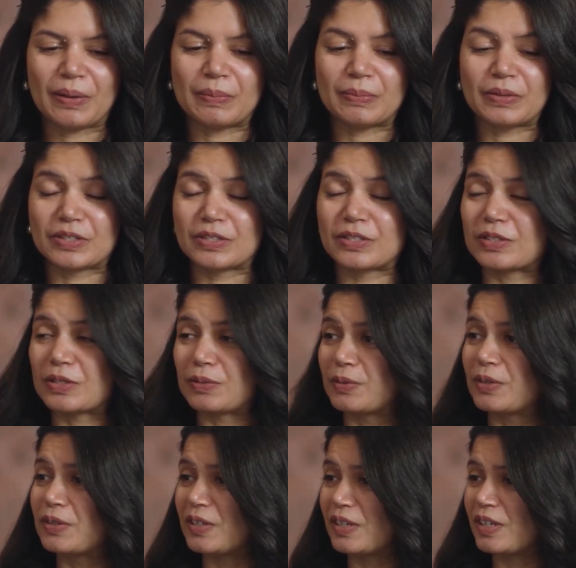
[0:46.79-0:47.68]
This is a
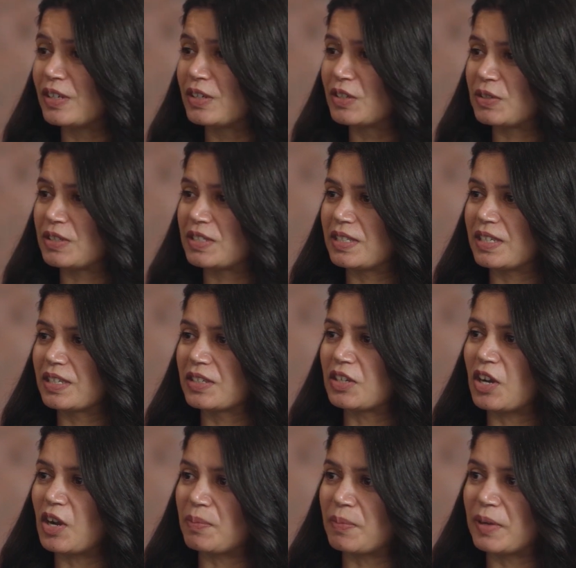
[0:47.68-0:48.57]
really interesting
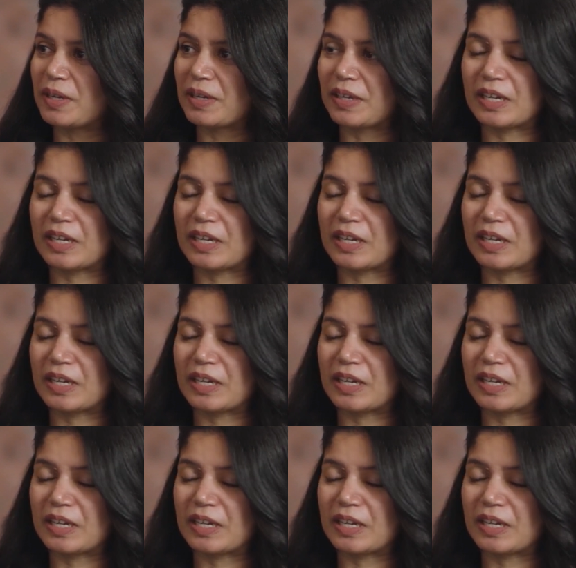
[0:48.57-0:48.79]
topic,